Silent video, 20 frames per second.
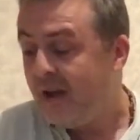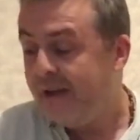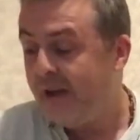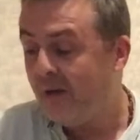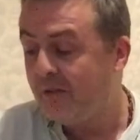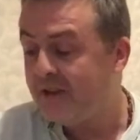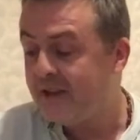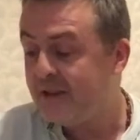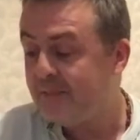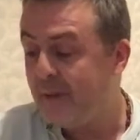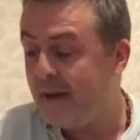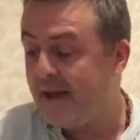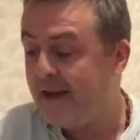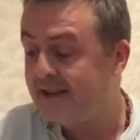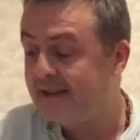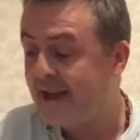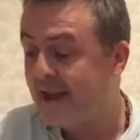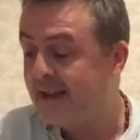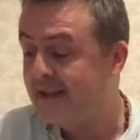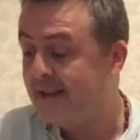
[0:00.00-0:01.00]
Yoda spent
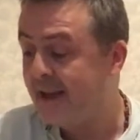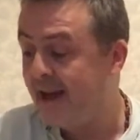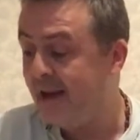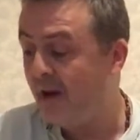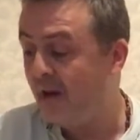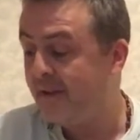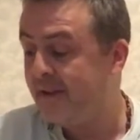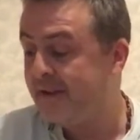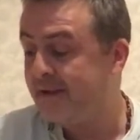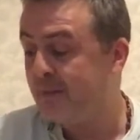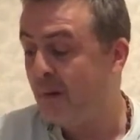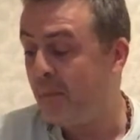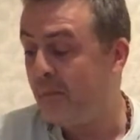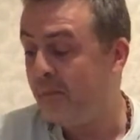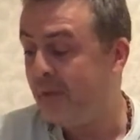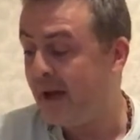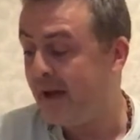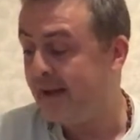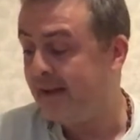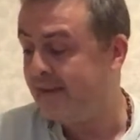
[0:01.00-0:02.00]
his exile on the
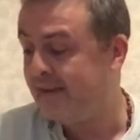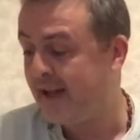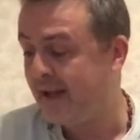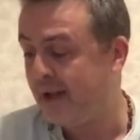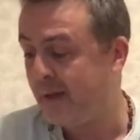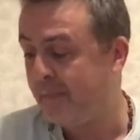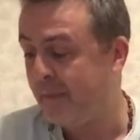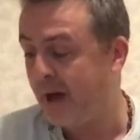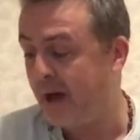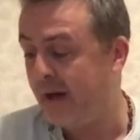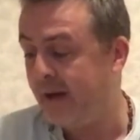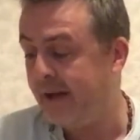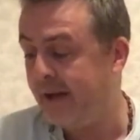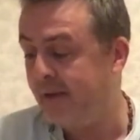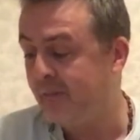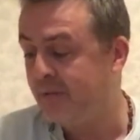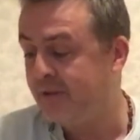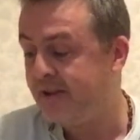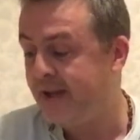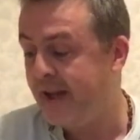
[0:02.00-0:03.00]
swamp planet Dagobah.
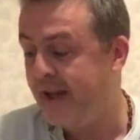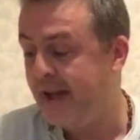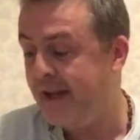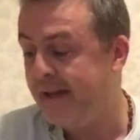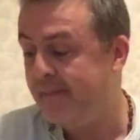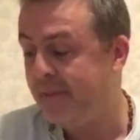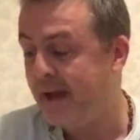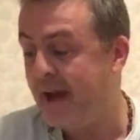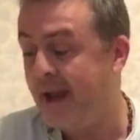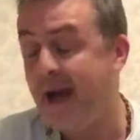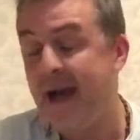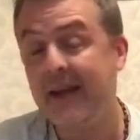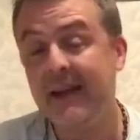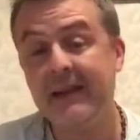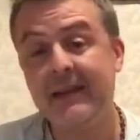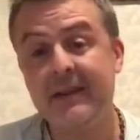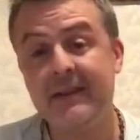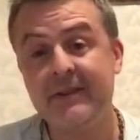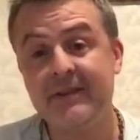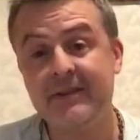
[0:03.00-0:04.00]
It was here he met
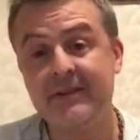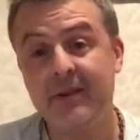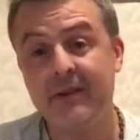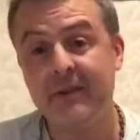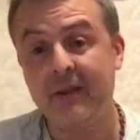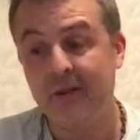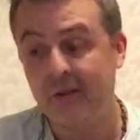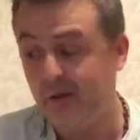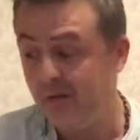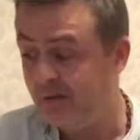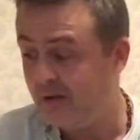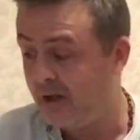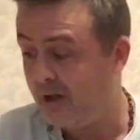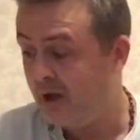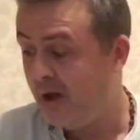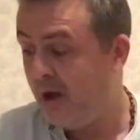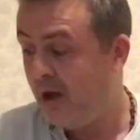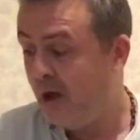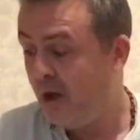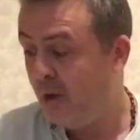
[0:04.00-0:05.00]
Anakin's son Luke,
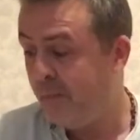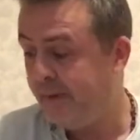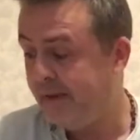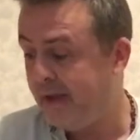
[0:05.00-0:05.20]
who